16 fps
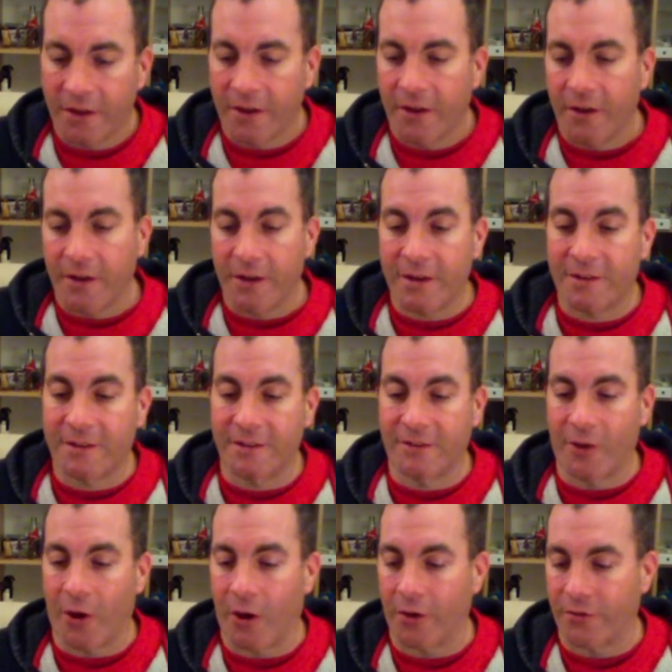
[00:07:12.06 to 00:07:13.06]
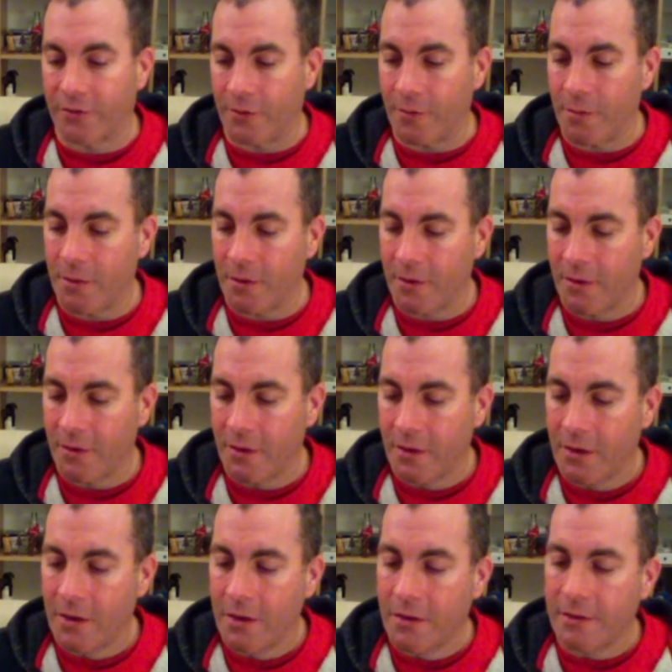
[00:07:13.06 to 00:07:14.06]
This is awesome
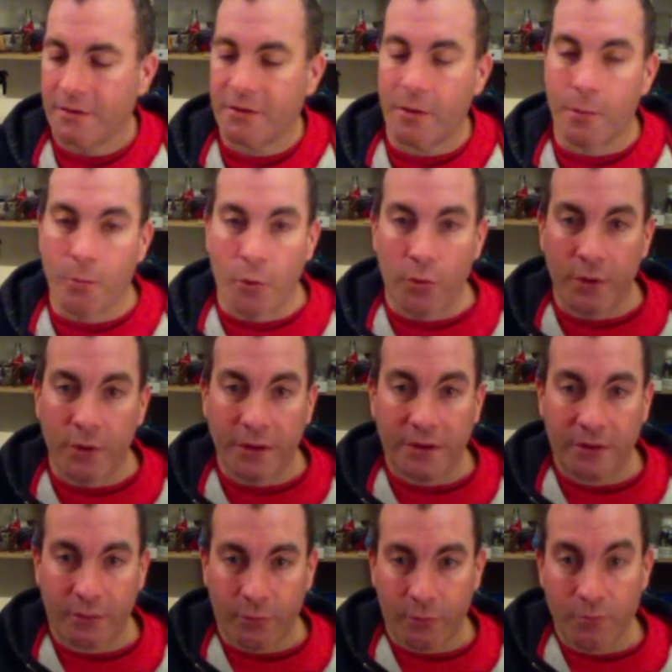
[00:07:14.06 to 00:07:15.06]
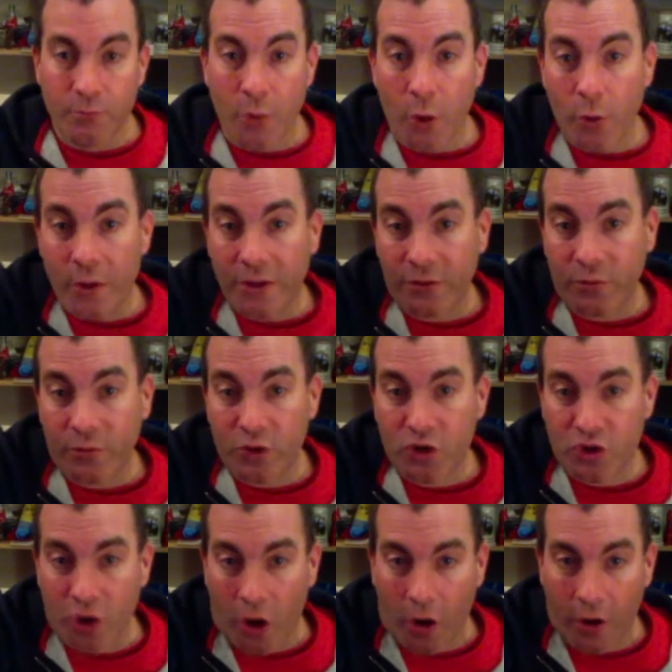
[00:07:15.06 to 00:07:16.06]
some Maurice, Maurice
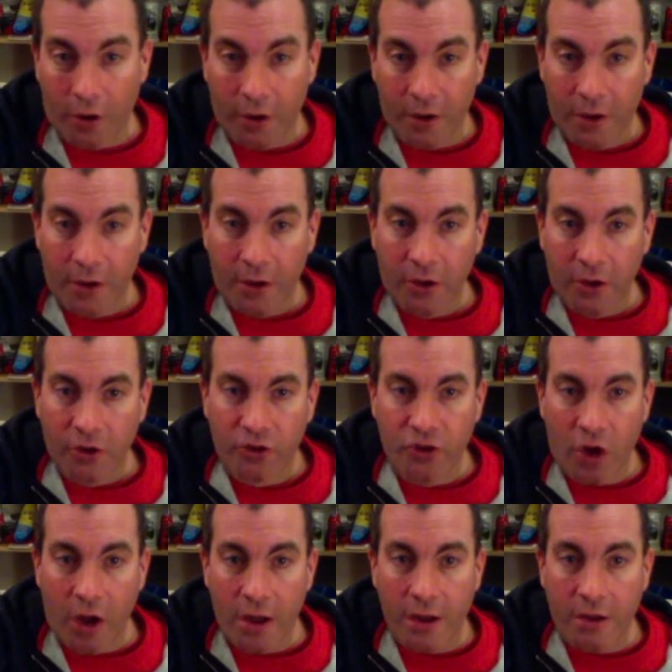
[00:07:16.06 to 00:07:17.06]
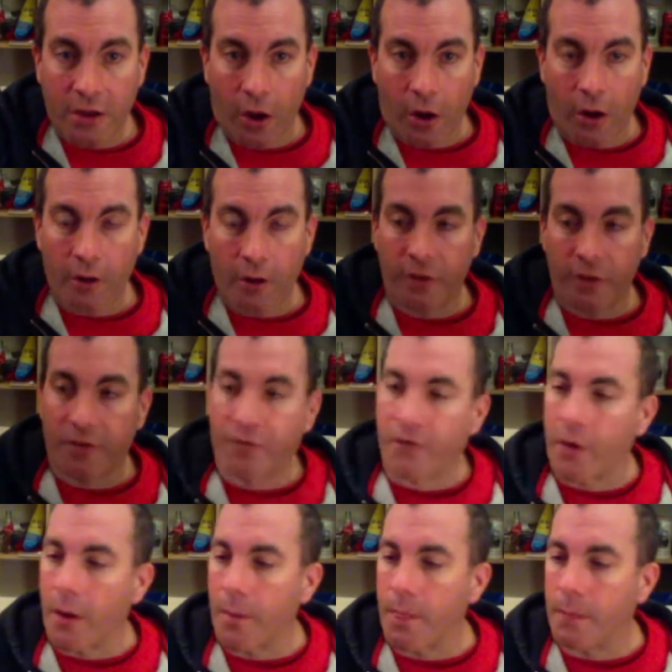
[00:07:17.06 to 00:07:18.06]
Richard giant card
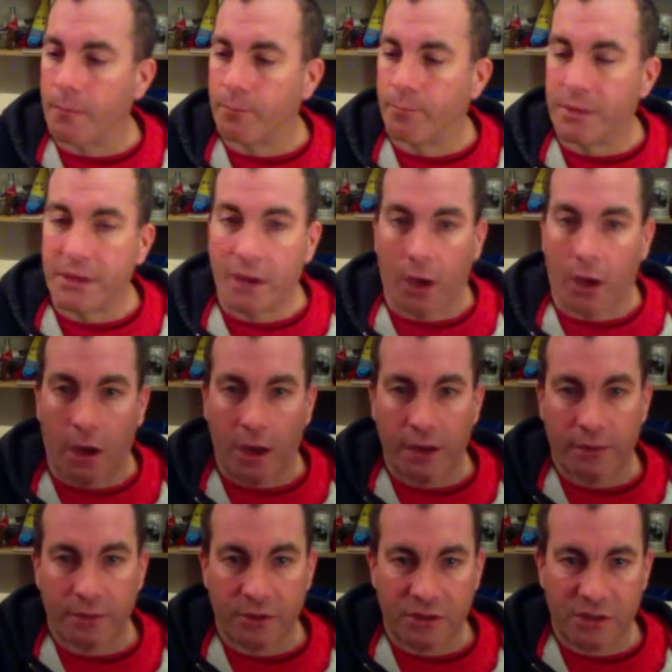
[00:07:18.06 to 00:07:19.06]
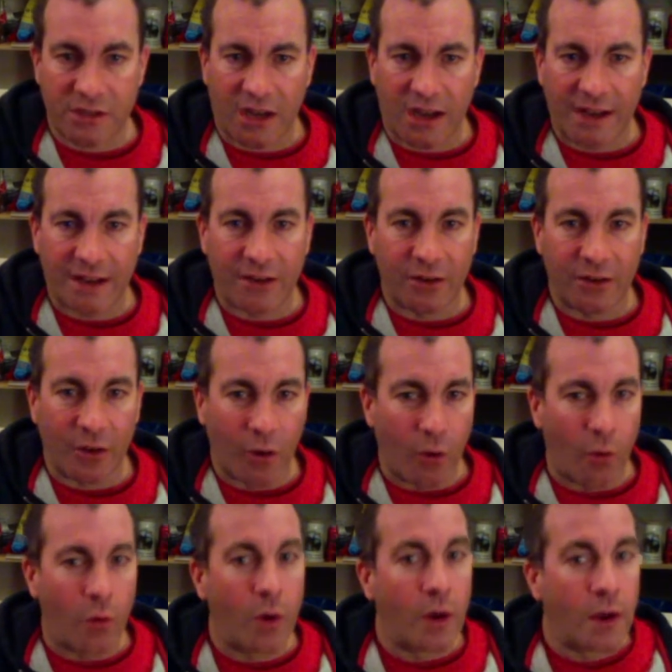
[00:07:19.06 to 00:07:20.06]
from Beehive, which I
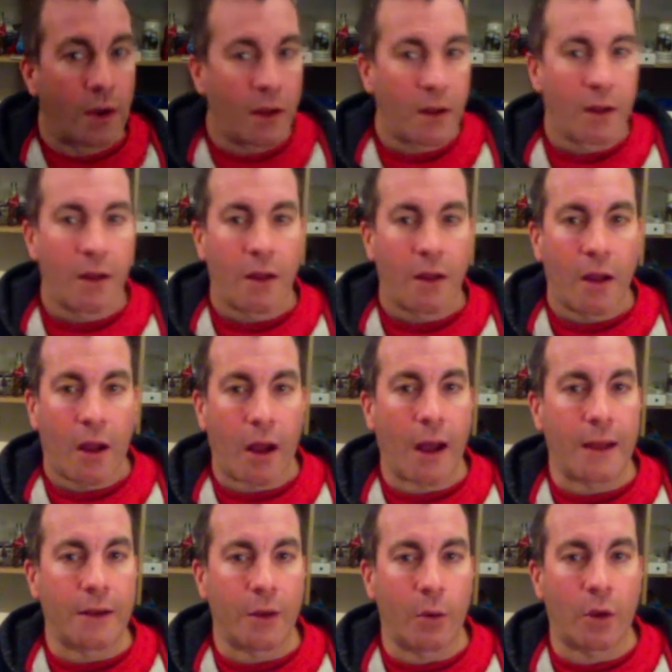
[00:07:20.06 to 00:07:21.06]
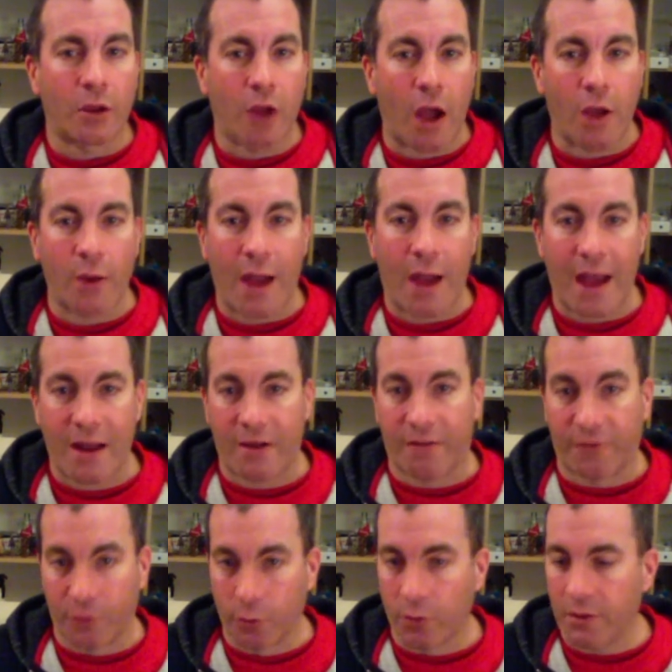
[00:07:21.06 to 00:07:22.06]
know I know a guy who had a
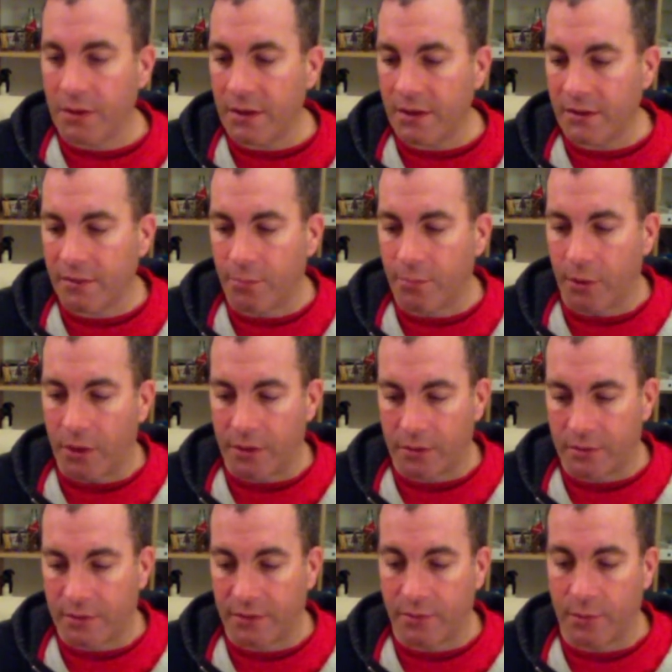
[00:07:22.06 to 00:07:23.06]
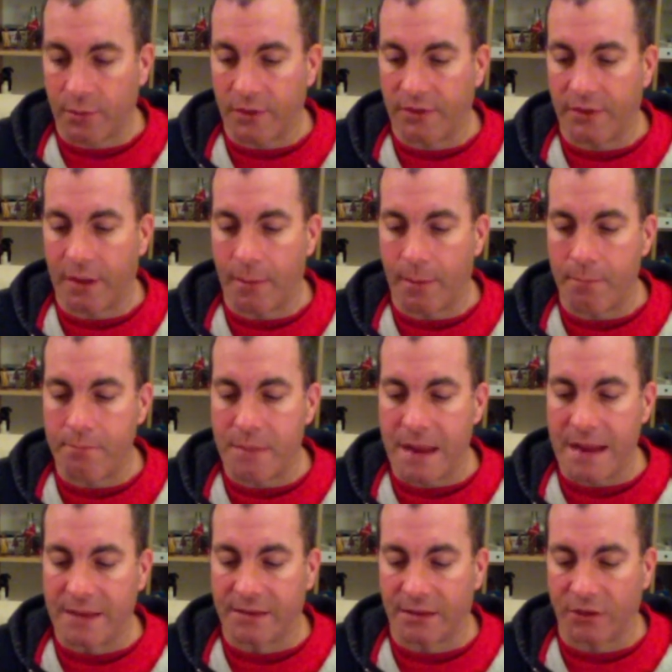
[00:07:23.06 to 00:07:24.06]
few of these, but this one is an
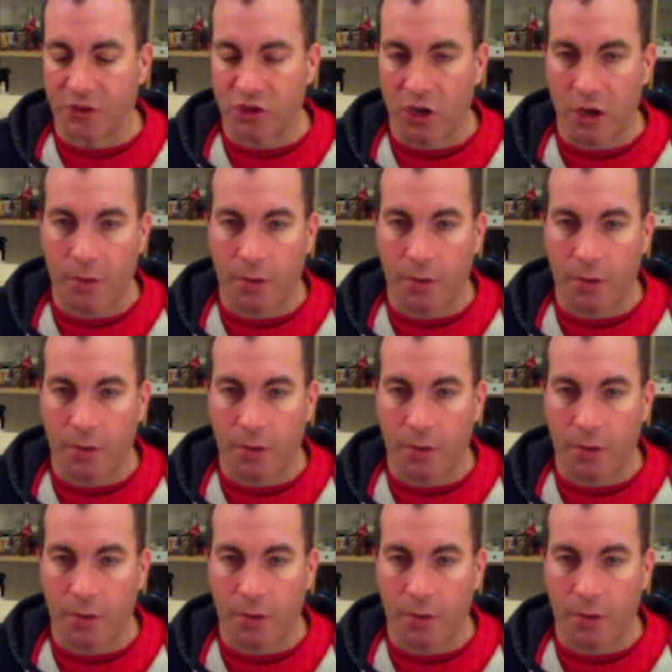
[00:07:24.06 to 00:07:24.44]
amazing shape.